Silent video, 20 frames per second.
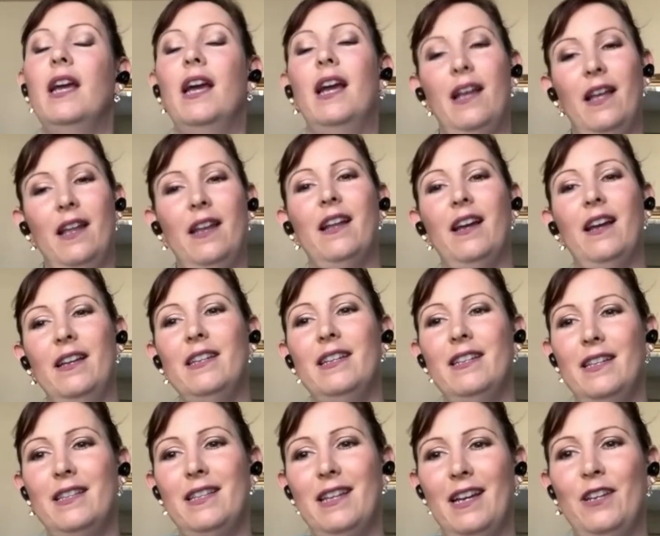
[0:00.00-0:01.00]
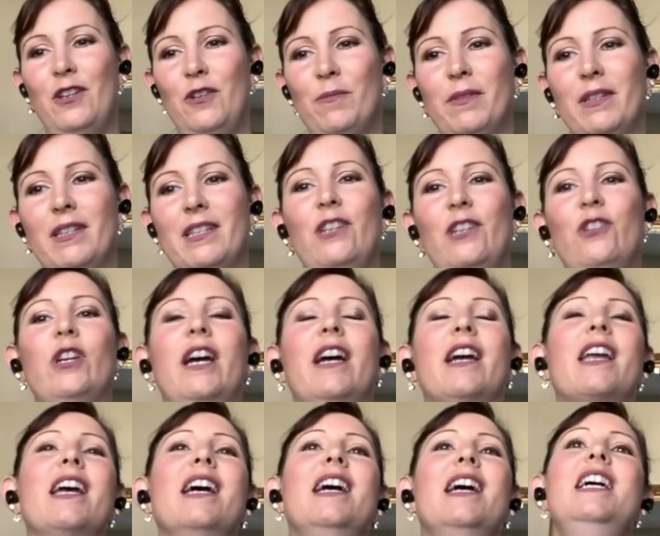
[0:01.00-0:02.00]
And I needed that humility check.
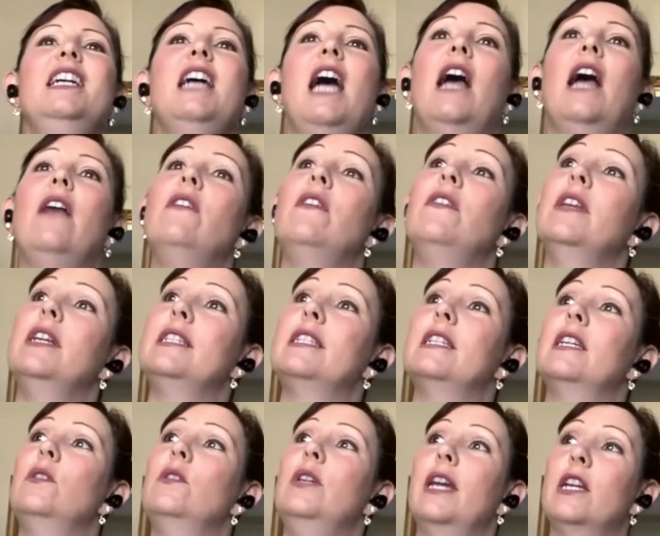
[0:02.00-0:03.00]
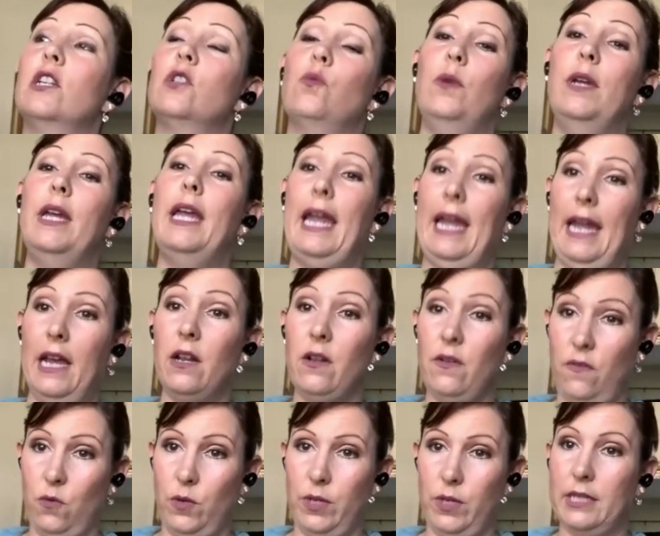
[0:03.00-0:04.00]
And then they said, yes, we can
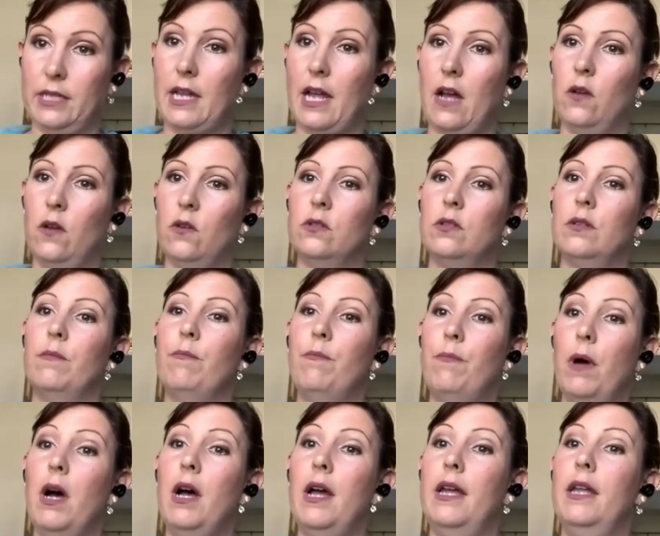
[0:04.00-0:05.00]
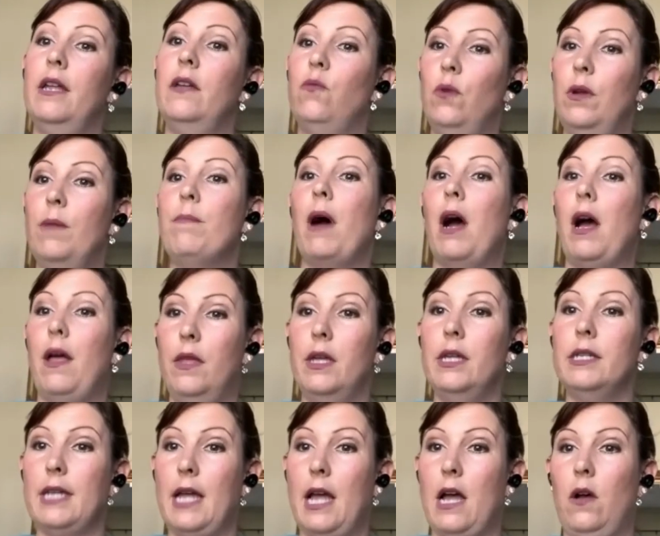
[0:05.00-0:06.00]
afford this house. But if we buy this
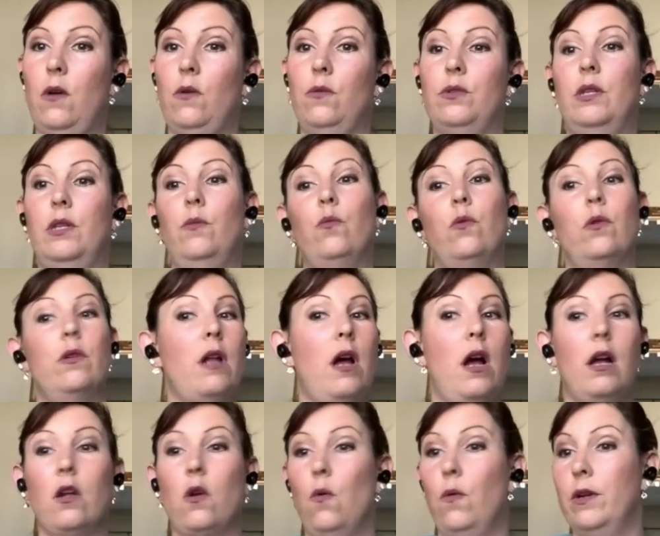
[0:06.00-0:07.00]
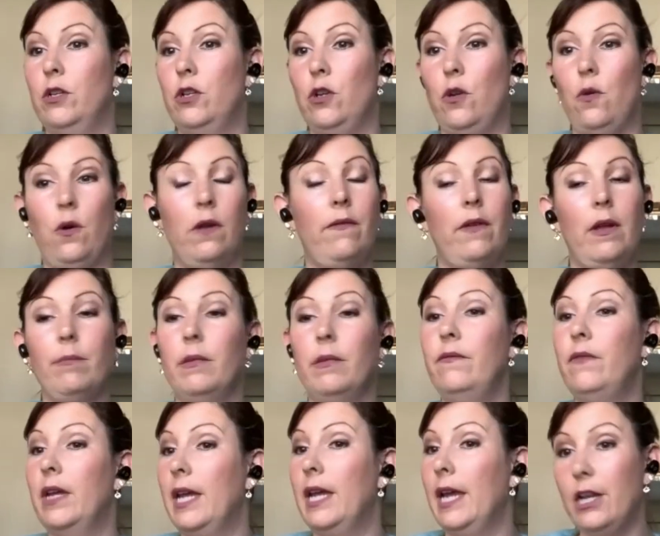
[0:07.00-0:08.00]
house, then we're not going to go on family
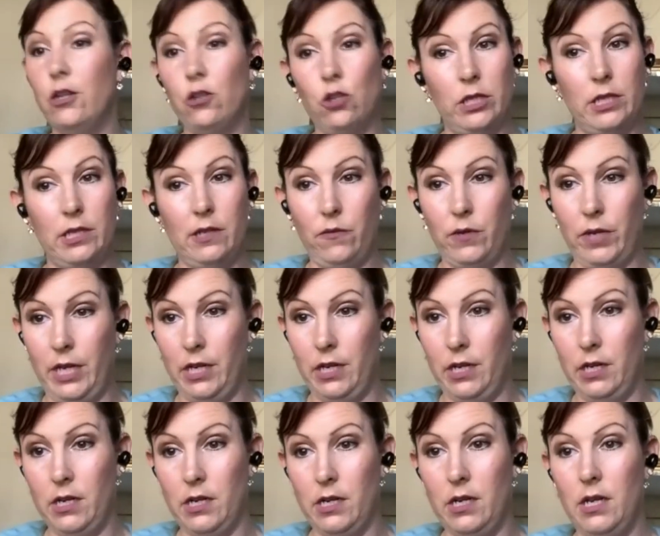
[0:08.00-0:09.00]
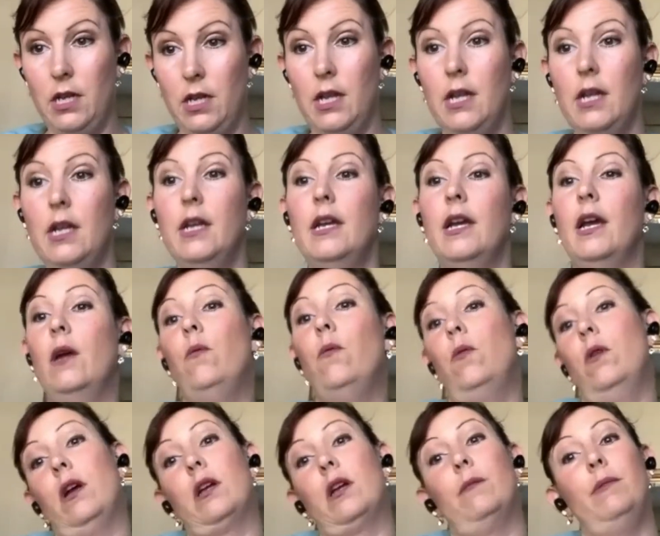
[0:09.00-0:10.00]
vacations every year. And we're
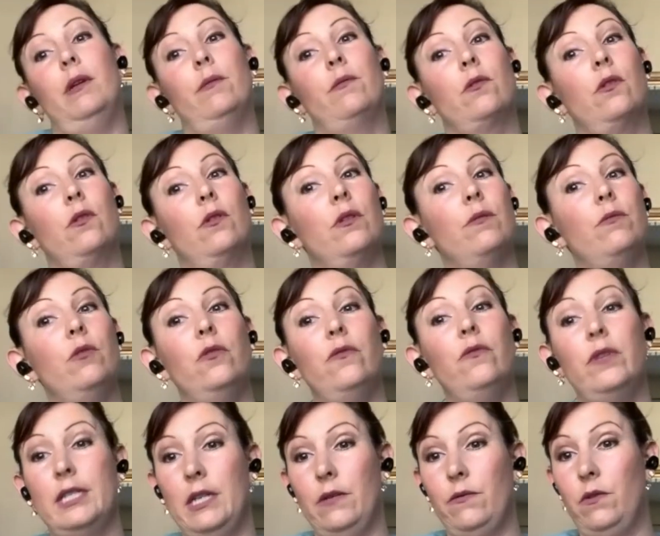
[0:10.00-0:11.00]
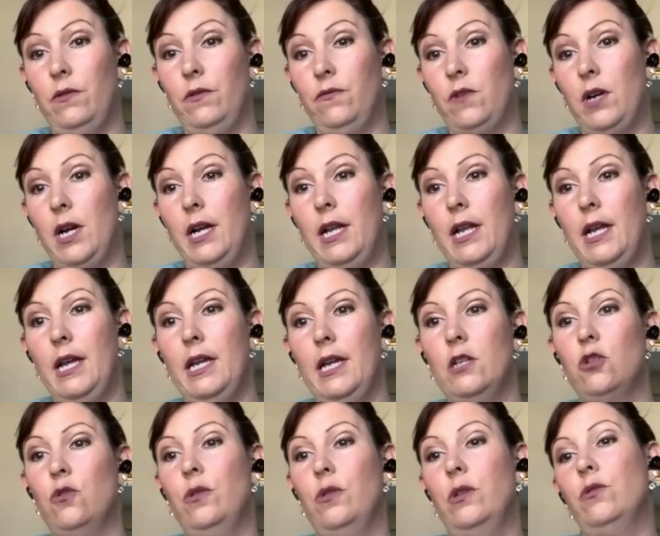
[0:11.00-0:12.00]
not going to be able to go to the movies every Friday.
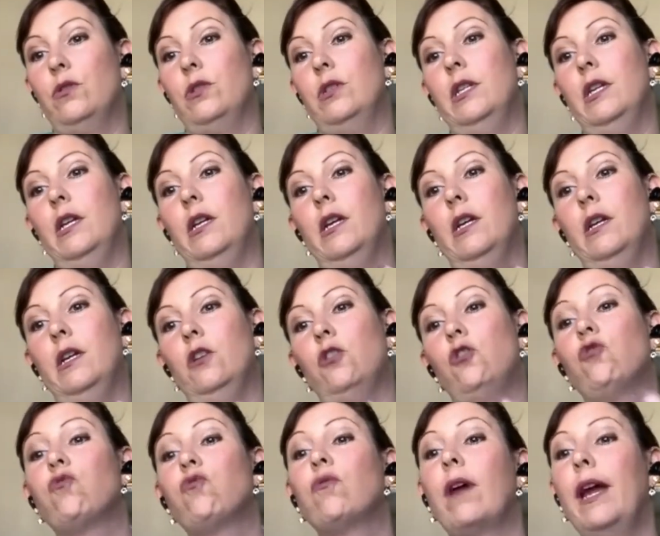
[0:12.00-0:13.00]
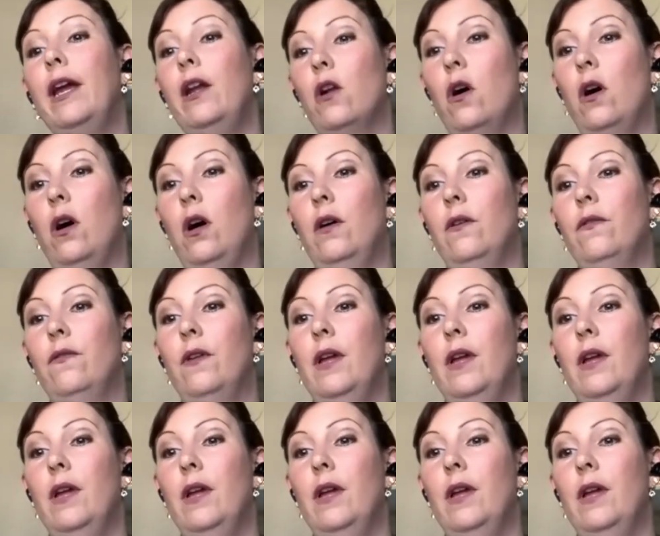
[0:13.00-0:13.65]
So there's a trade-off.